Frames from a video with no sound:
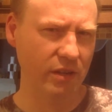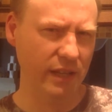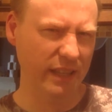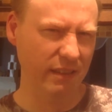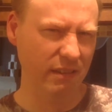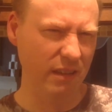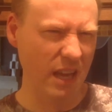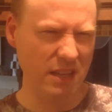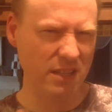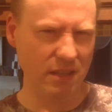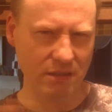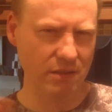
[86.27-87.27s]
like the
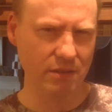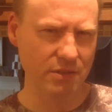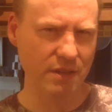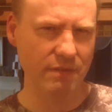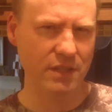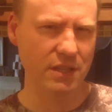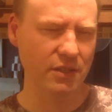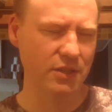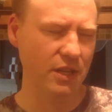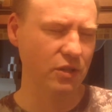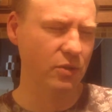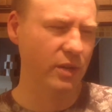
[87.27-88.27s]
18th and 17th
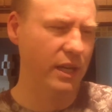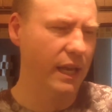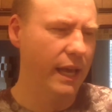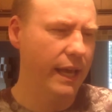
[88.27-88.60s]
century.